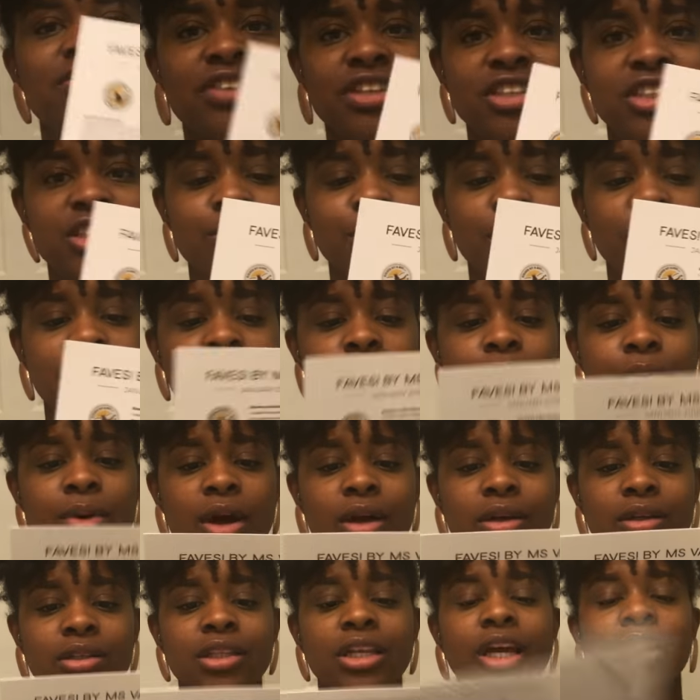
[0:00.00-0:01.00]
feels about the
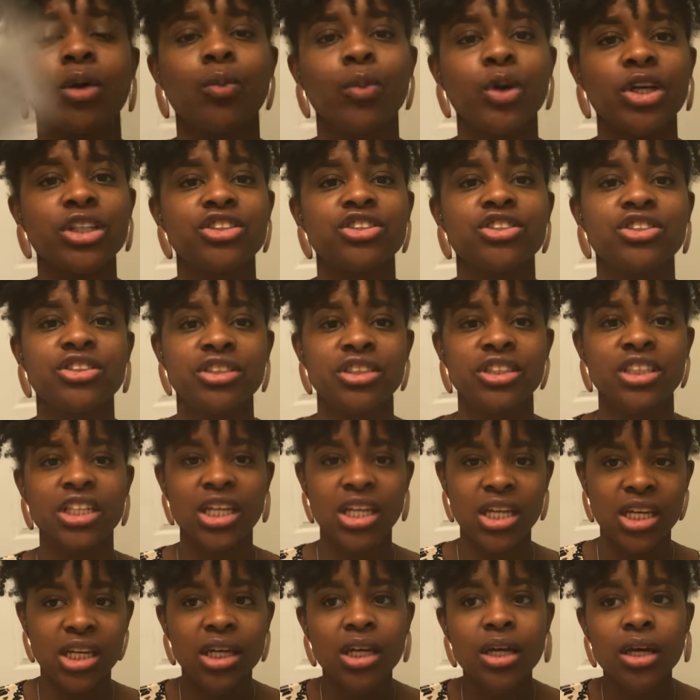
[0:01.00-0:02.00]
product, like what
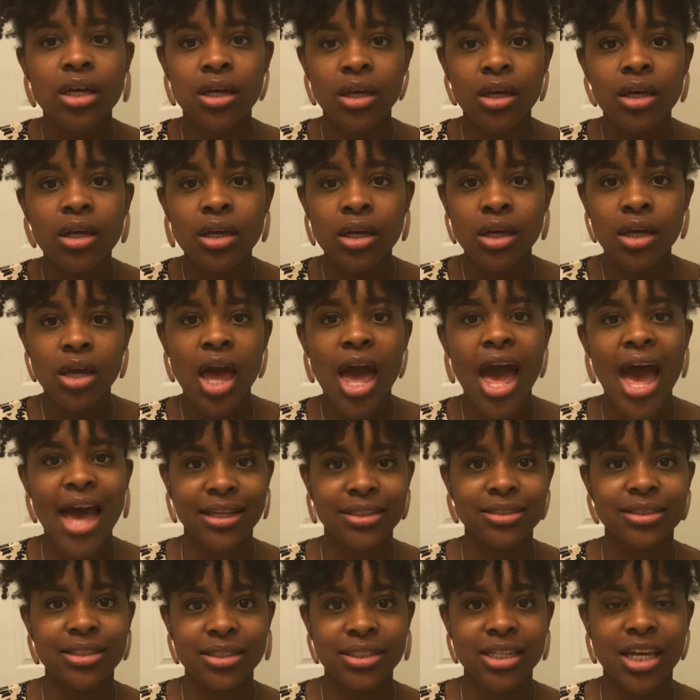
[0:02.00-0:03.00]
she
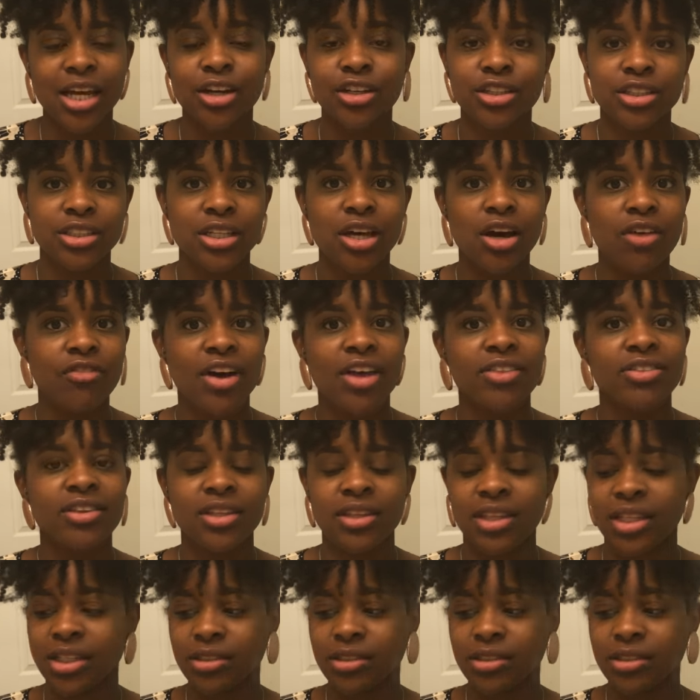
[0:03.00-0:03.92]
has to say herself. I think